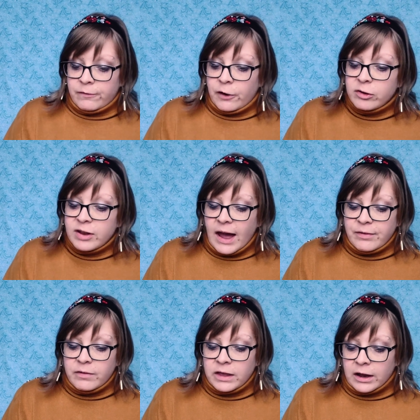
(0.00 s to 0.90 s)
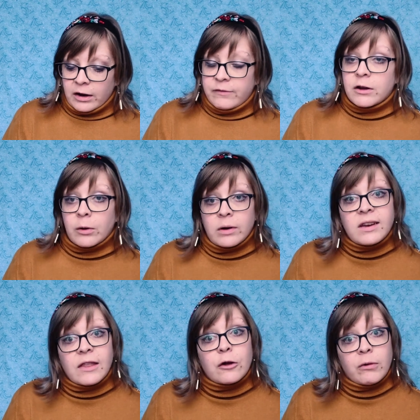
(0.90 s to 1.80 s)
the first half of the year if you're going
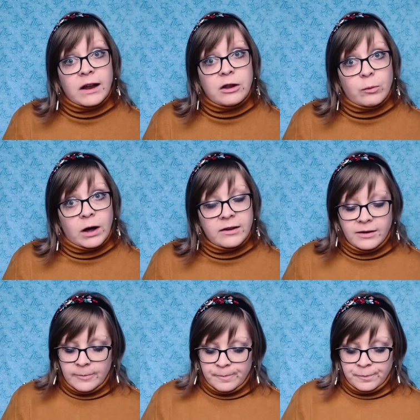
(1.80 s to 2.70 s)
to get the grade you want.